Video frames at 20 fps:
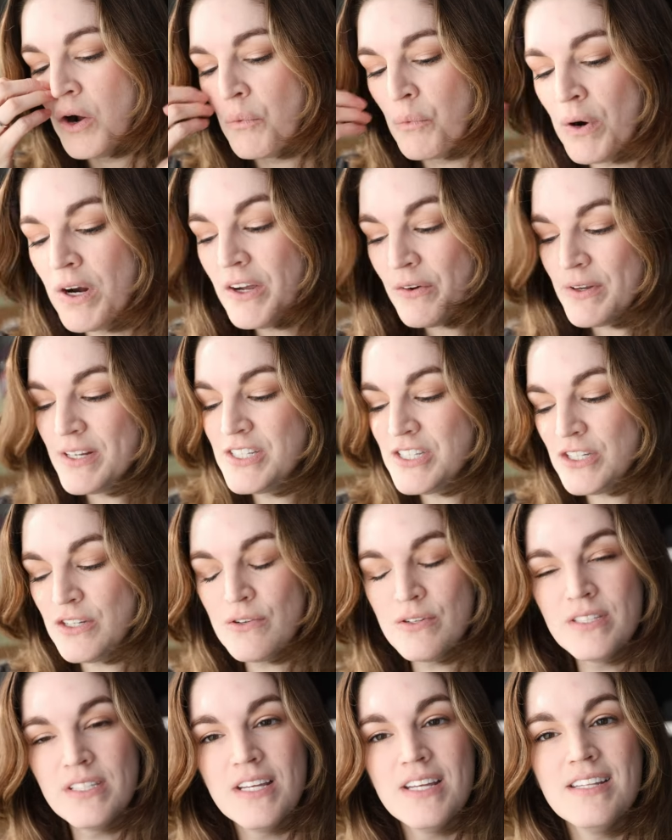we're going to
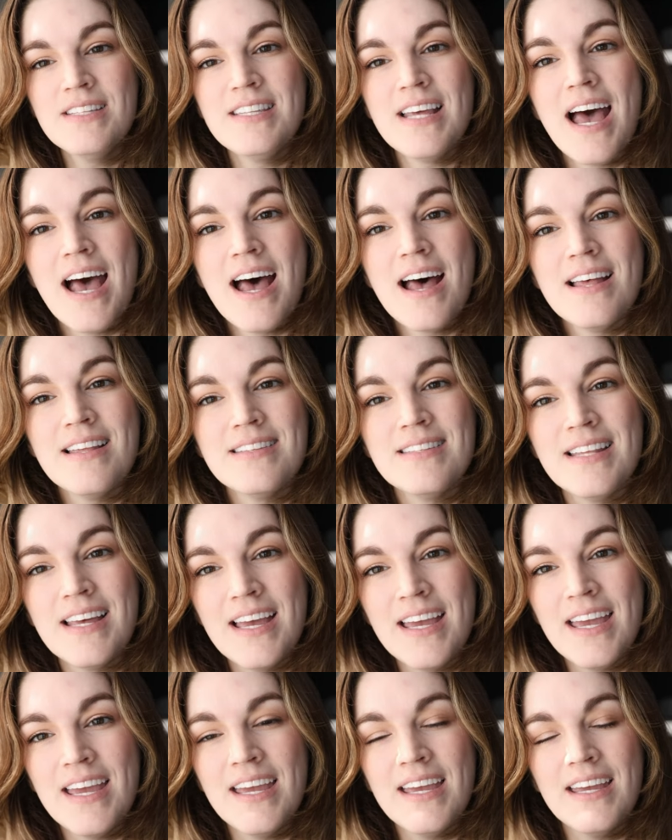use this as
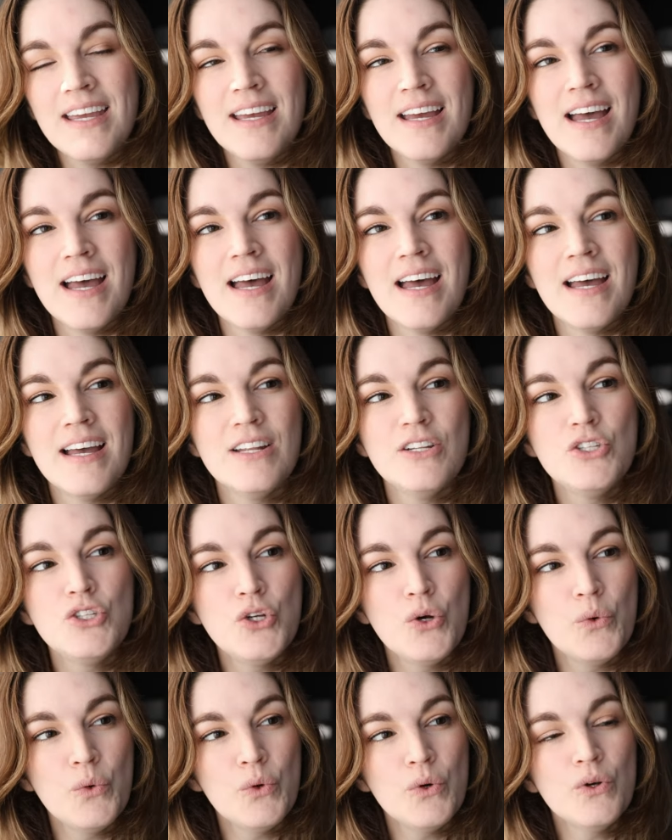a
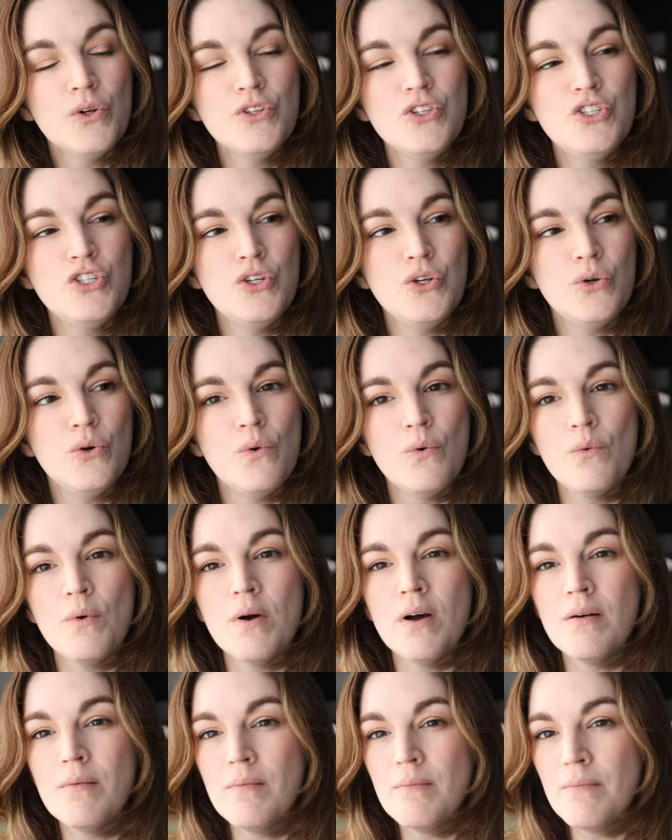tool
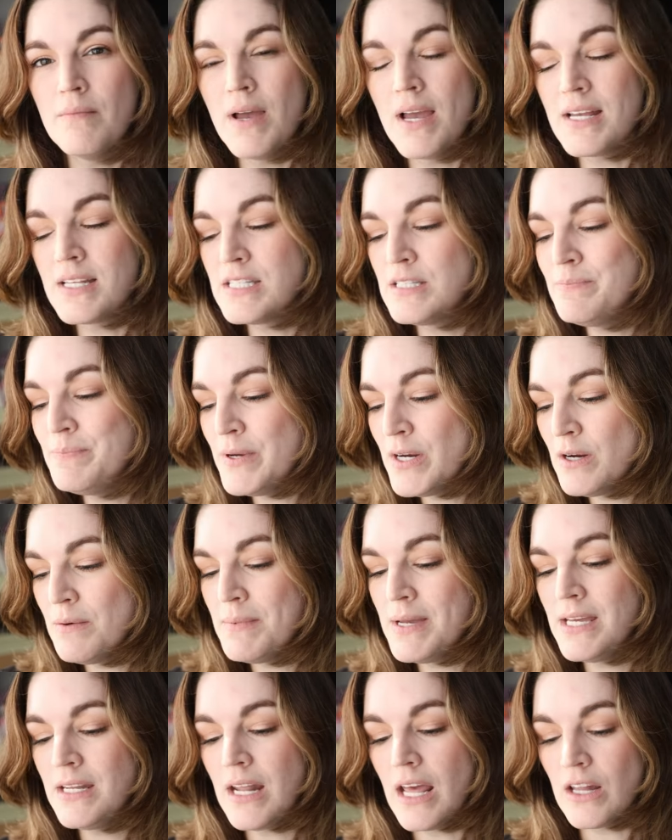to
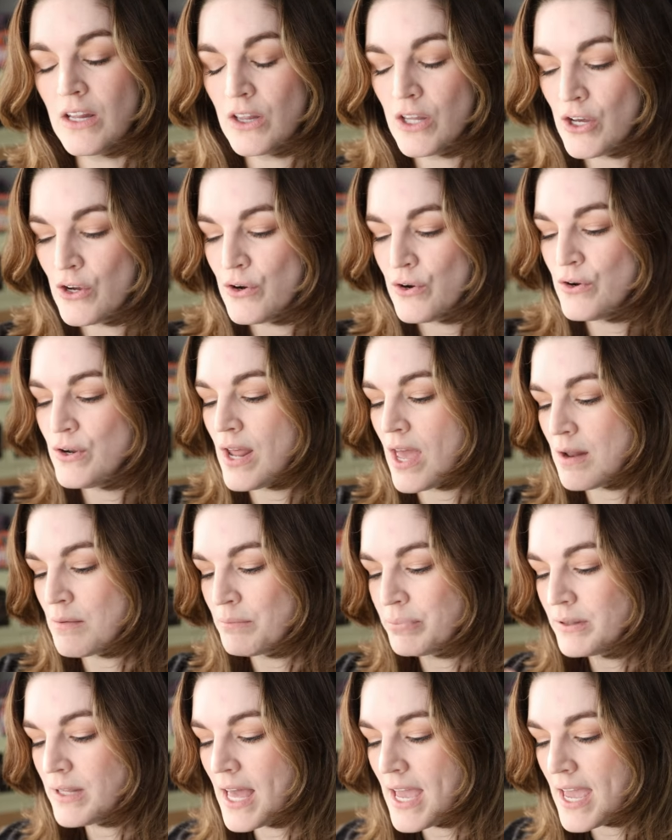experiment and learn
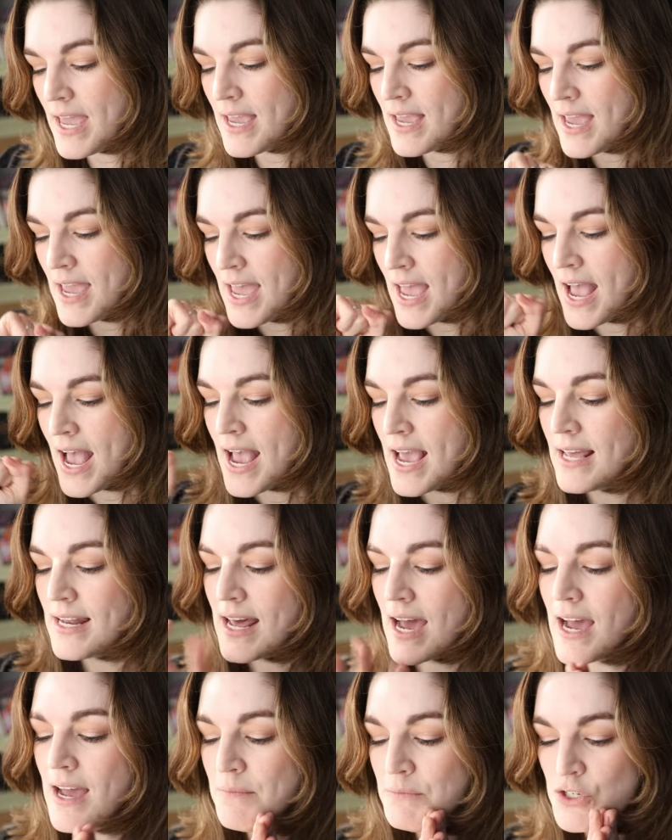and play, and
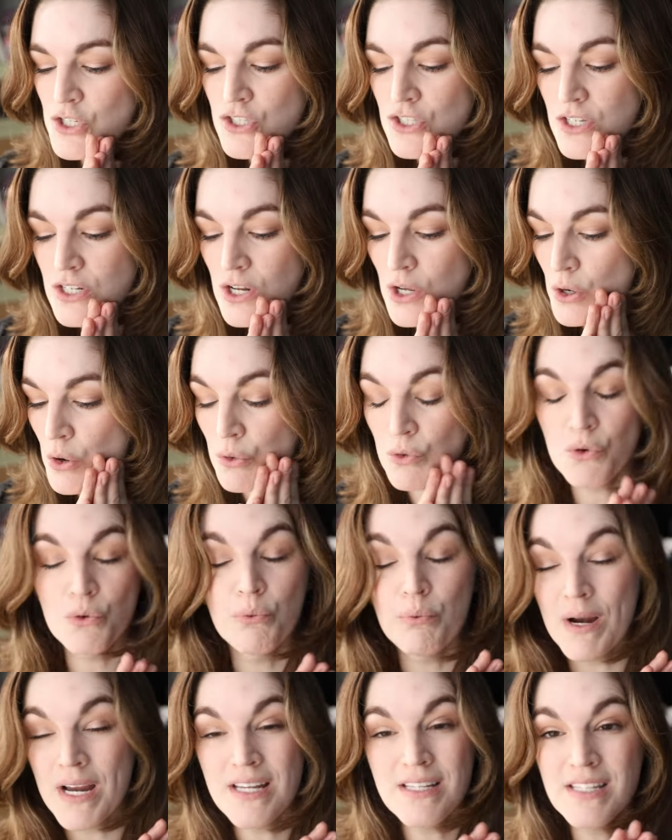I'm just going to go
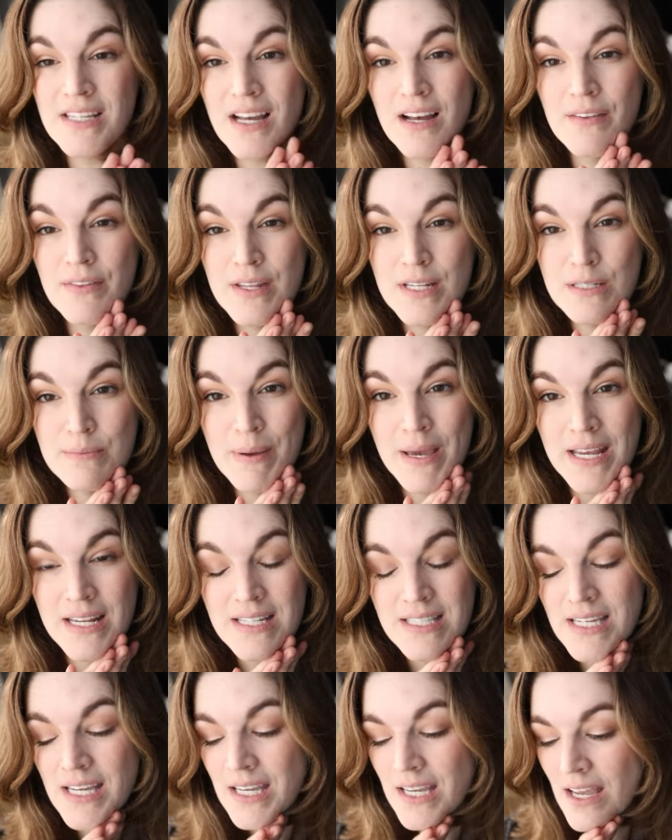crazy on this
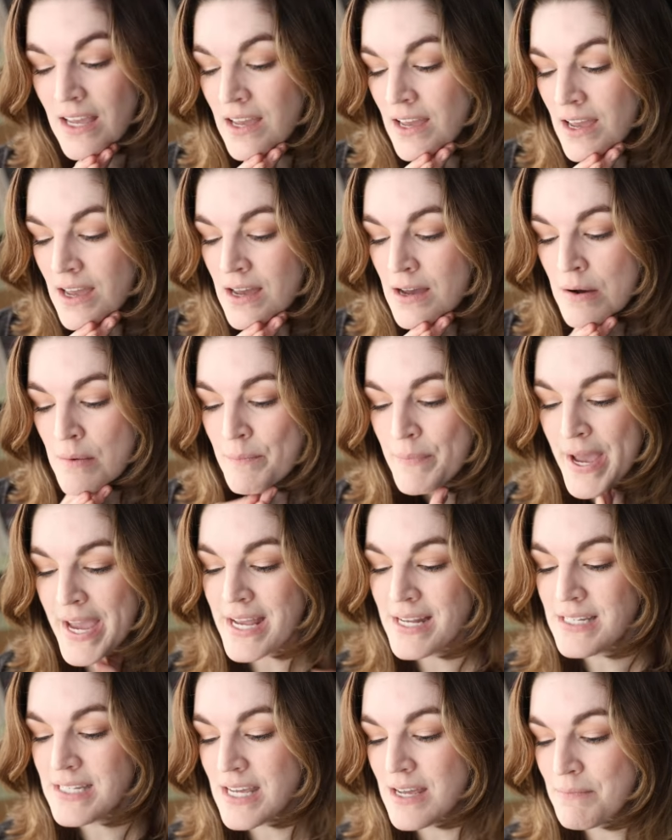painting.
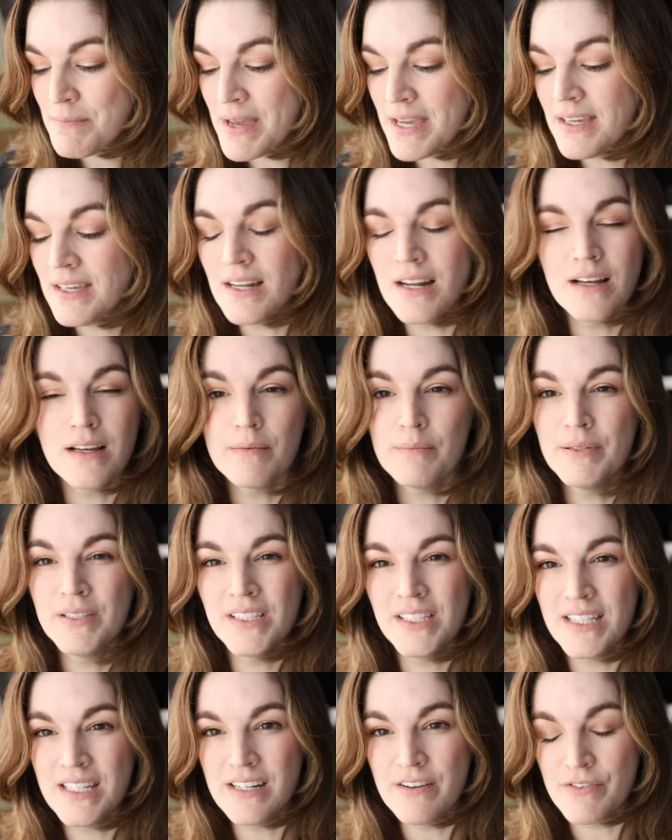Paint it, make it a
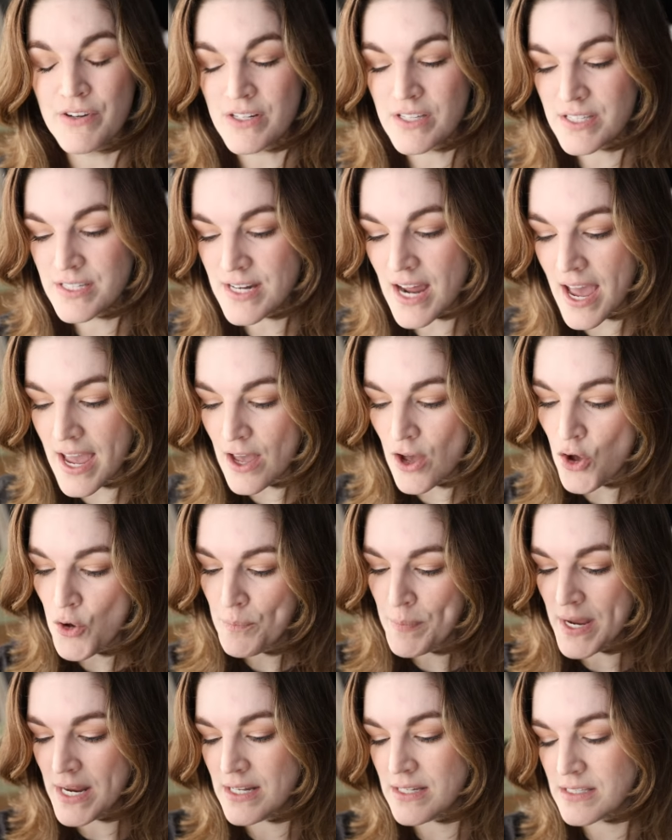completely different style,
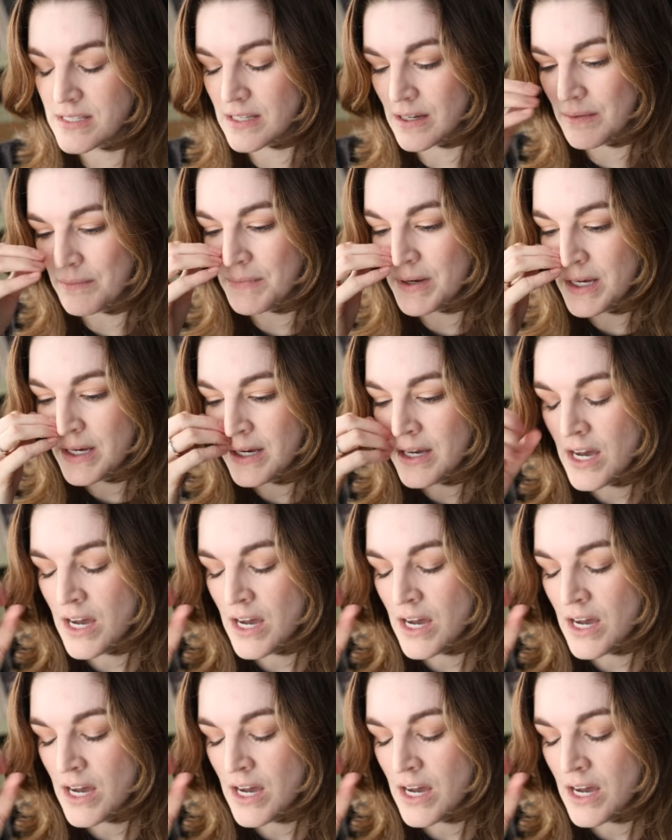paint some